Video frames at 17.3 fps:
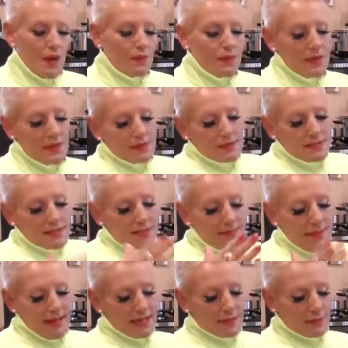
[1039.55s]
whether it's a
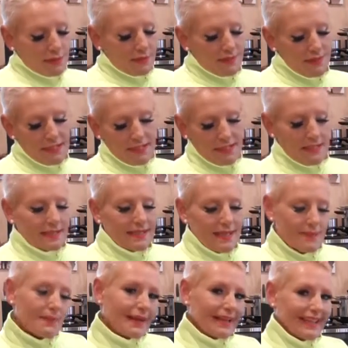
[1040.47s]
meter of distance
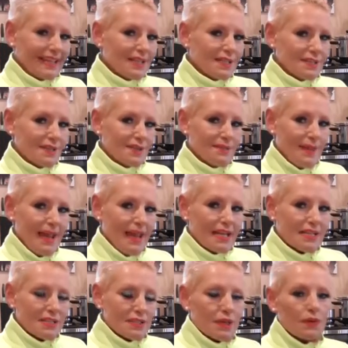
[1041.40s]
at my kitchen
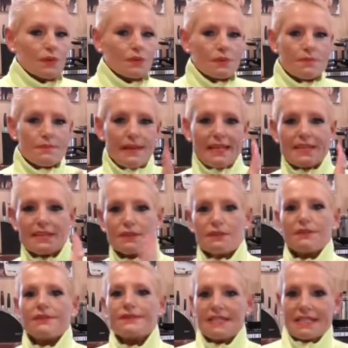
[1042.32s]
bench, or a
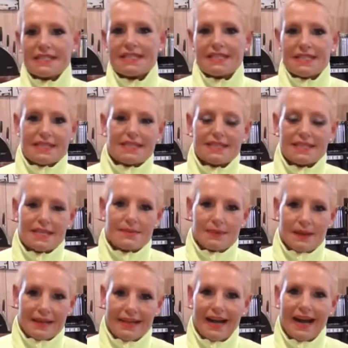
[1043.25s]
meter of distance in
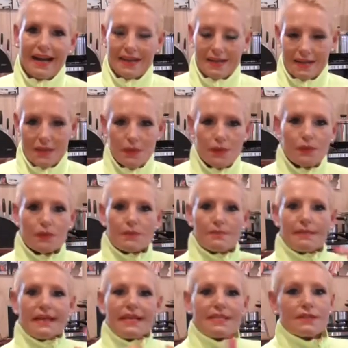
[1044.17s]
my garden, or a
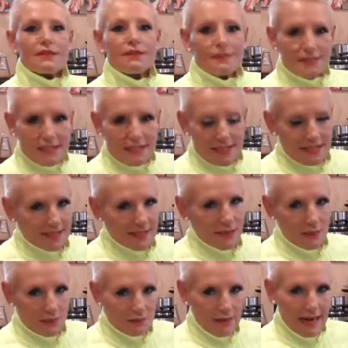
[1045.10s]
meter of distance
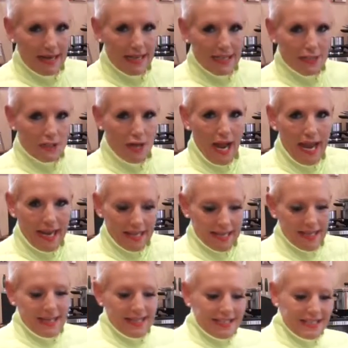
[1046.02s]
on a running track,